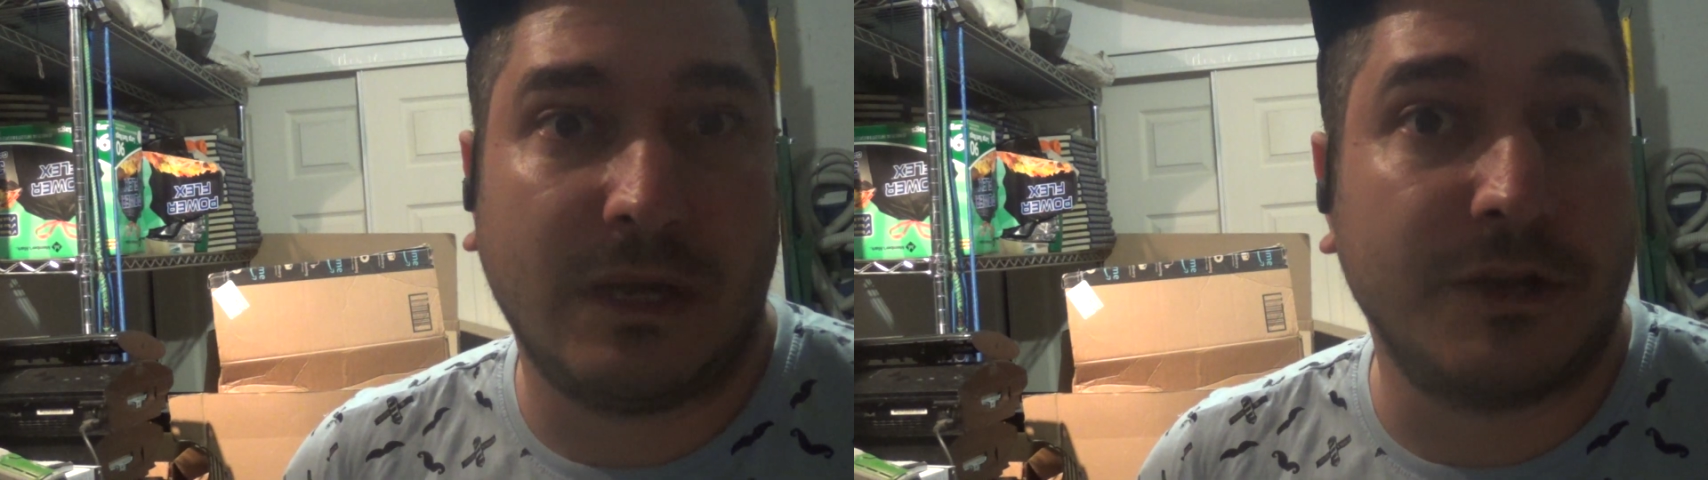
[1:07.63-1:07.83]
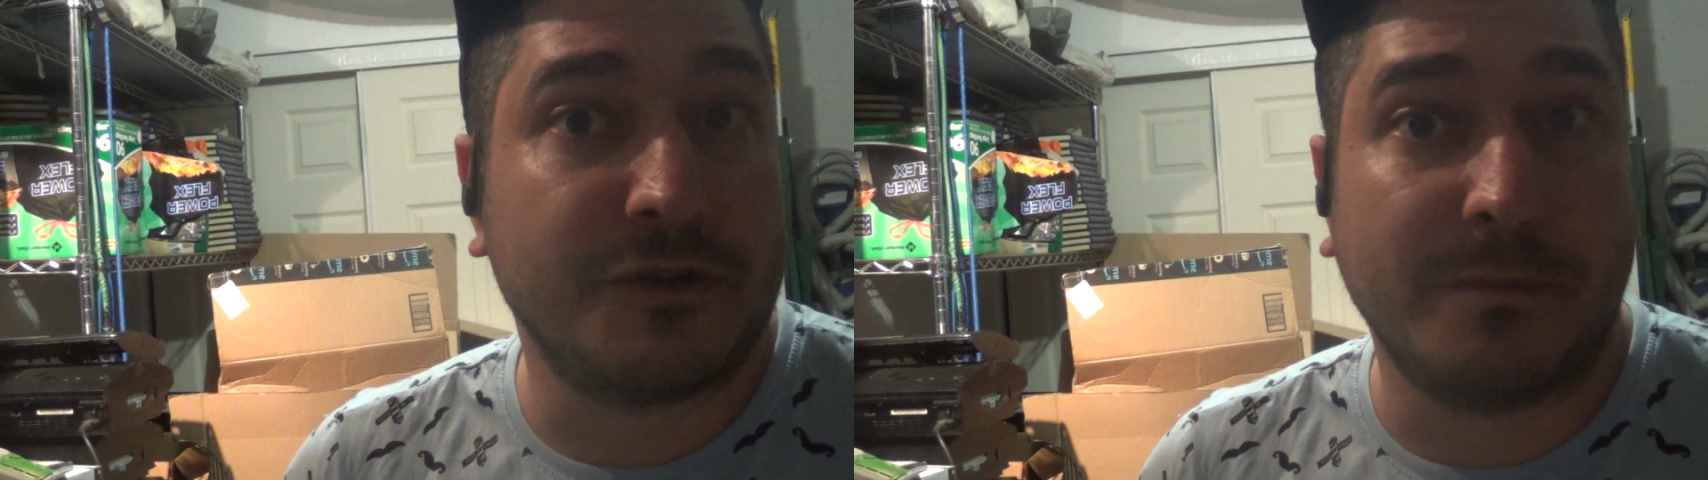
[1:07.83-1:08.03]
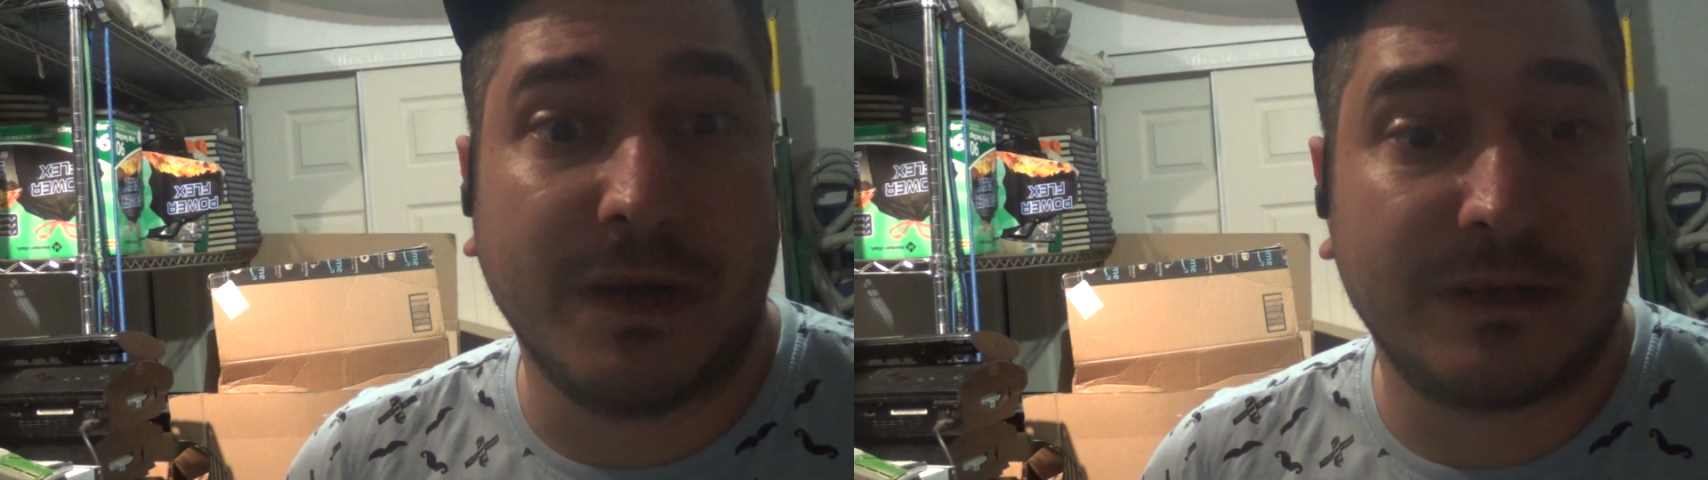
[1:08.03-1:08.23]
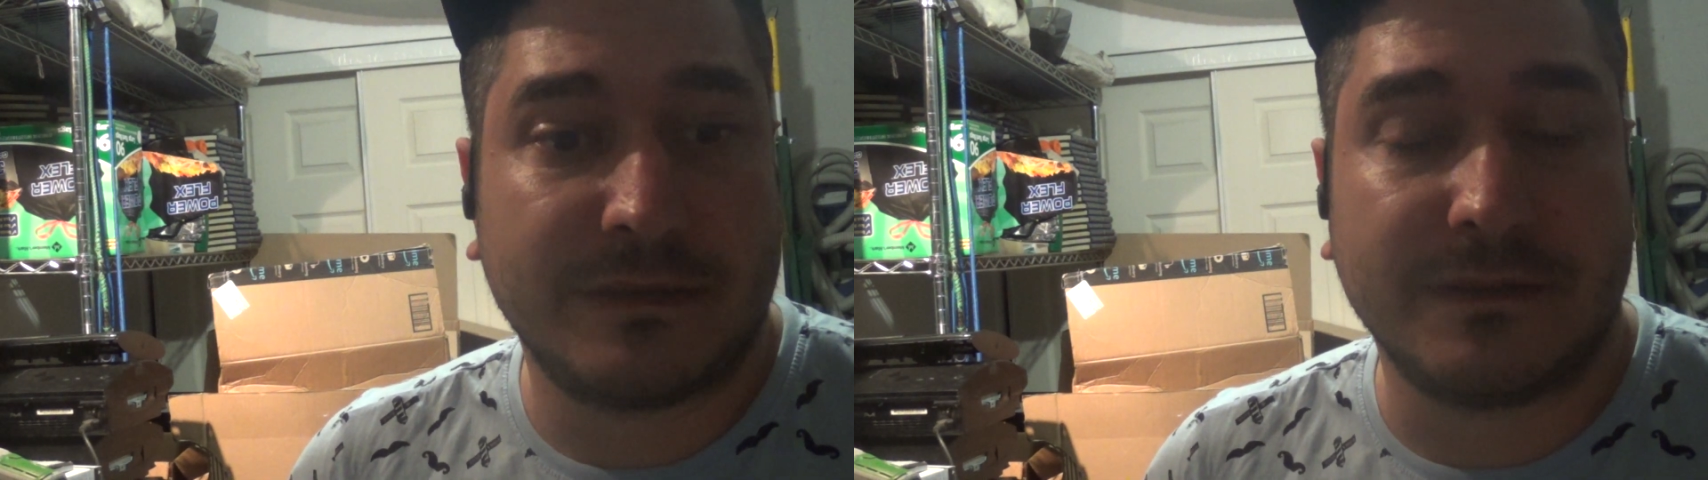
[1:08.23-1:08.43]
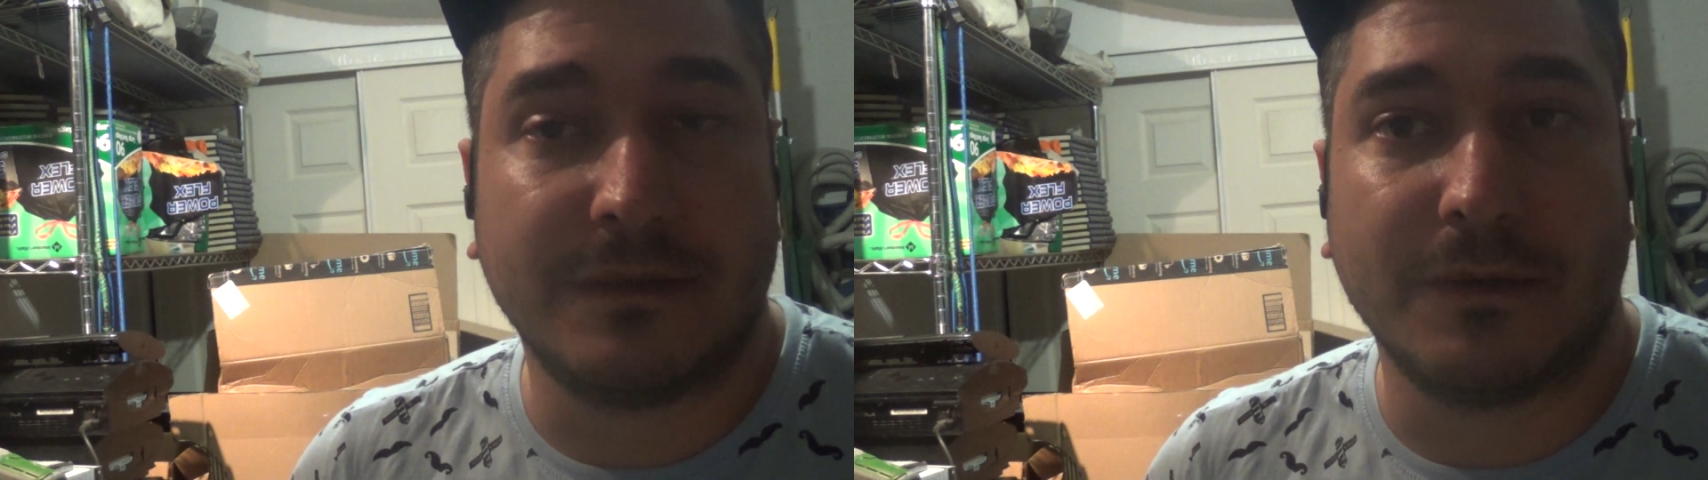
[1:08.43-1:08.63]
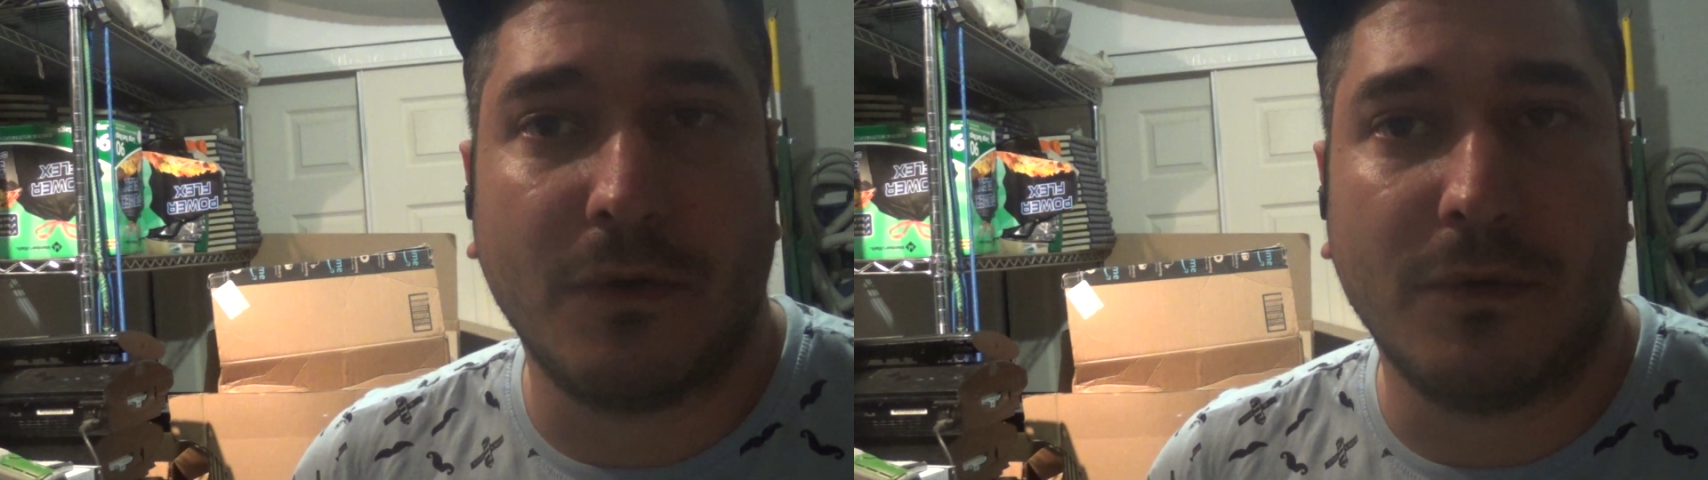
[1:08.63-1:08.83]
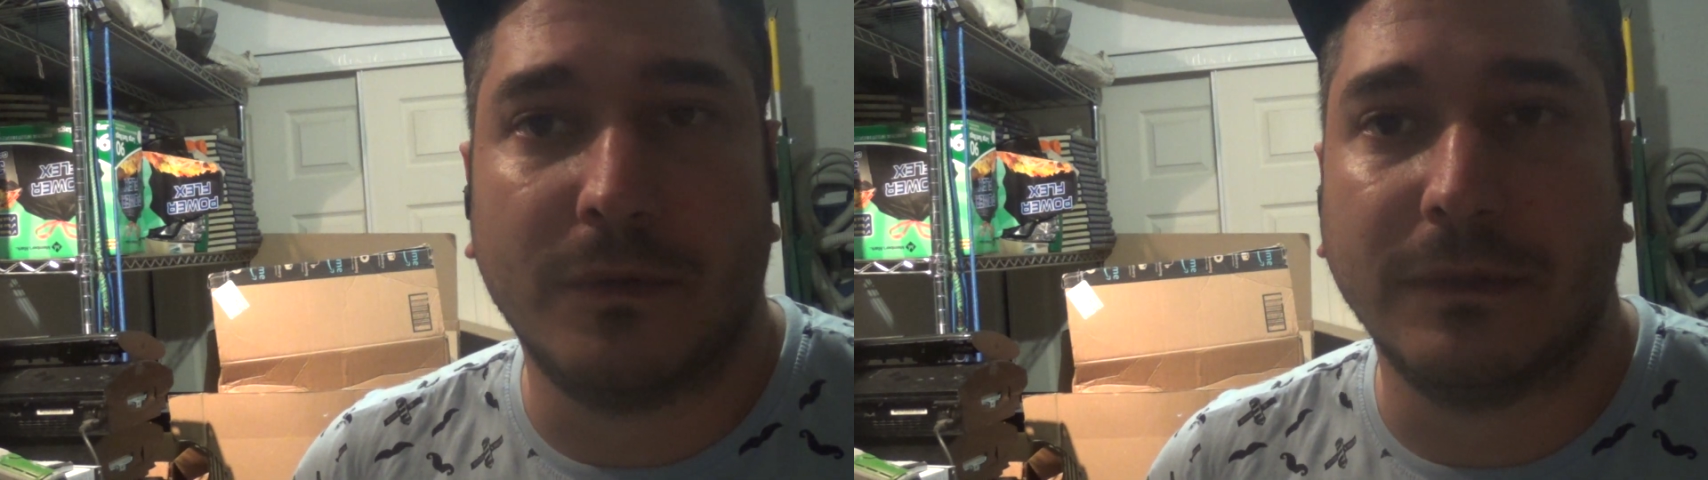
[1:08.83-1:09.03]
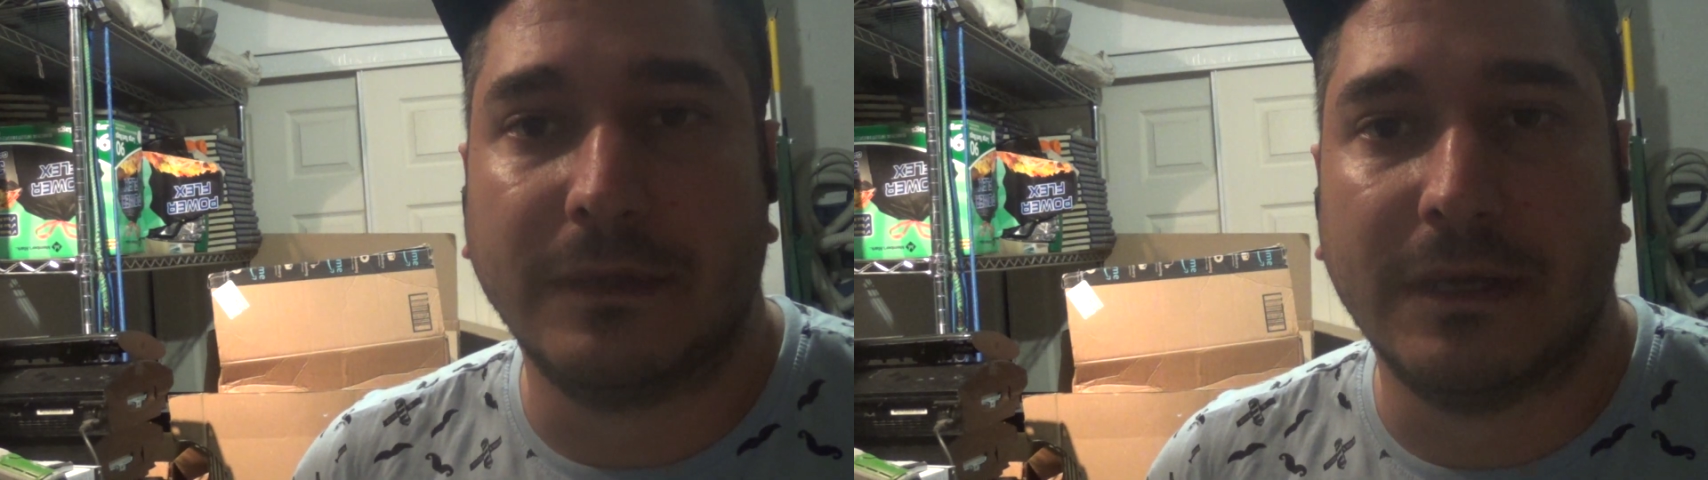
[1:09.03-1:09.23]
$100 in
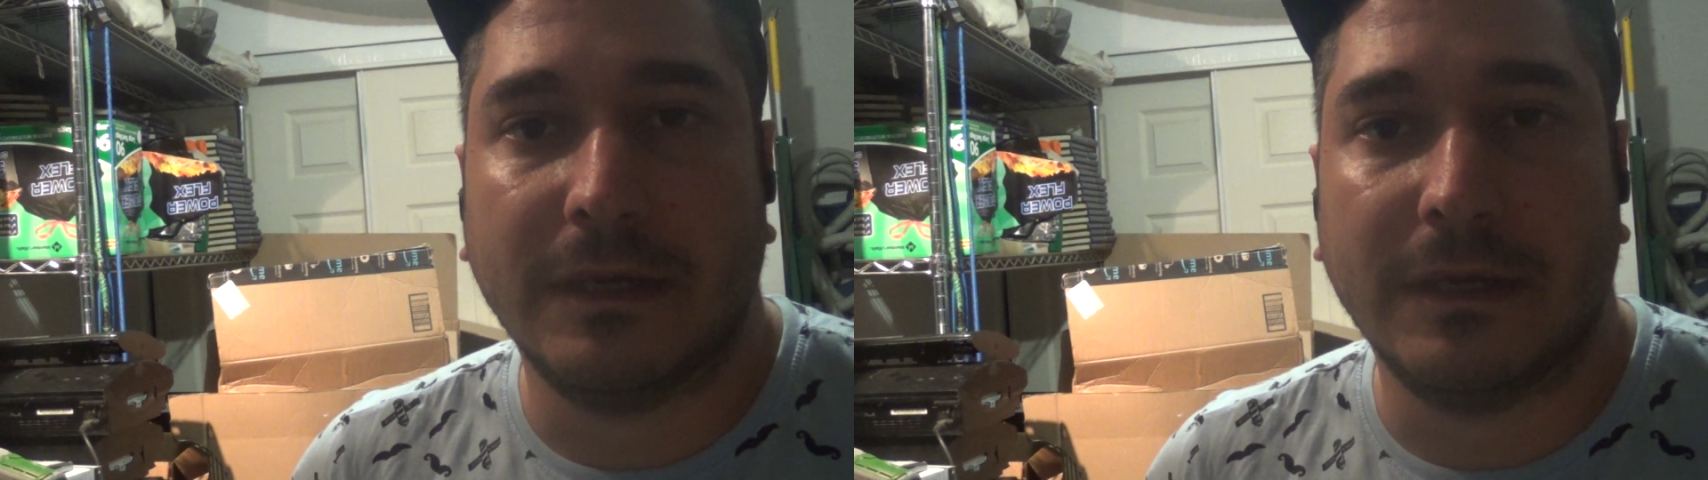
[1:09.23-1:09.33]
gold